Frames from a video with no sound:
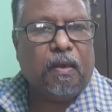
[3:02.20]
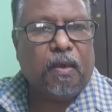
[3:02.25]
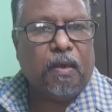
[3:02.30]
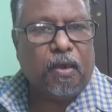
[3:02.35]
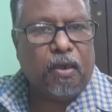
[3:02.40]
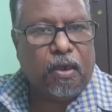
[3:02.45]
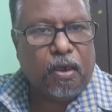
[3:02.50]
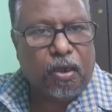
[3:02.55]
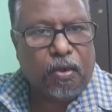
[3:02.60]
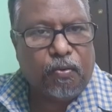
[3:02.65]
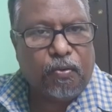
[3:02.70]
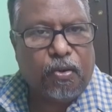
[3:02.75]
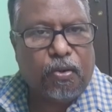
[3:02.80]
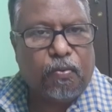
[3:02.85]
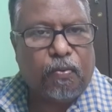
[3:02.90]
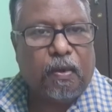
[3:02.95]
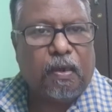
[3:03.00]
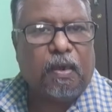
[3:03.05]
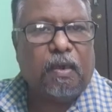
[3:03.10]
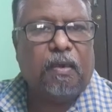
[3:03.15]

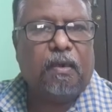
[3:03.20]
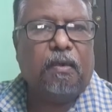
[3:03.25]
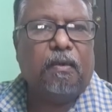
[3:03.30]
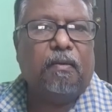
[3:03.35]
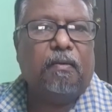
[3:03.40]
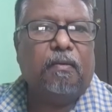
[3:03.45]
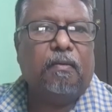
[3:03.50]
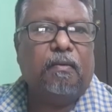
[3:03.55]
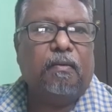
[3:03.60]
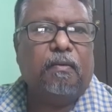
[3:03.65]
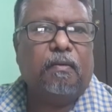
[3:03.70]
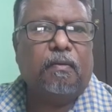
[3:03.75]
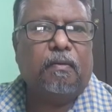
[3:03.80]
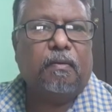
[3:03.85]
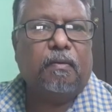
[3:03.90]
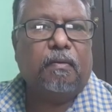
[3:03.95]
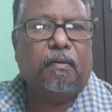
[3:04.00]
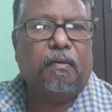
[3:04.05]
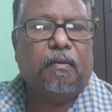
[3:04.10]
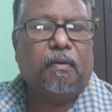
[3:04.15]
individual
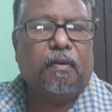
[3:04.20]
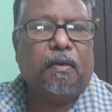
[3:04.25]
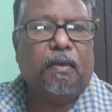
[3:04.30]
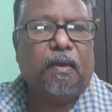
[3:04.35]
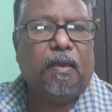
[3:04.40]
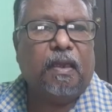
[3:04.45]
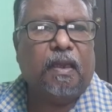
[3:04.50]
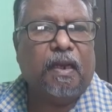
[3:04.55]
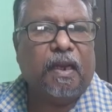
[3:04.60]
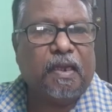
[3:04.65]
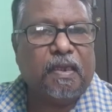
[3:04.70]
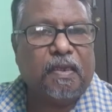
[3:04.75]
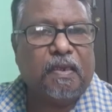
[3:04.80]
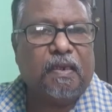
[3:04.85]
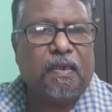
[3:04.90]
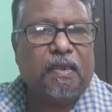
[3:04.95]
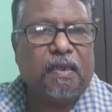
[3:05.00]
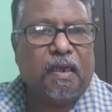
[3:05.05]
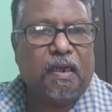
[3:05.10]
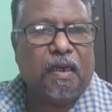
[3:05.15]
in the next
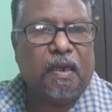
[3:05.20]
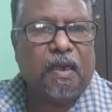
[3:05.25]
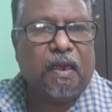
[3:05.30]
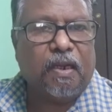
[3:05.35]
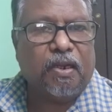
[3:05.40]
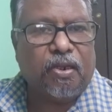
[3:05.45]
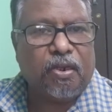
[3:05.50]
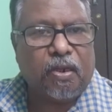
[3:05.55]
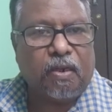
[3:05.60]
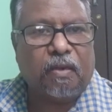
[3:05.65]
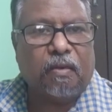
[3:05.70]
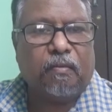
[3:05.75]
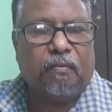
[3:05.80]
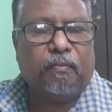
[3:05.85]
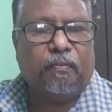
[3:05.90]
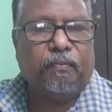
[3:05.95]
generation.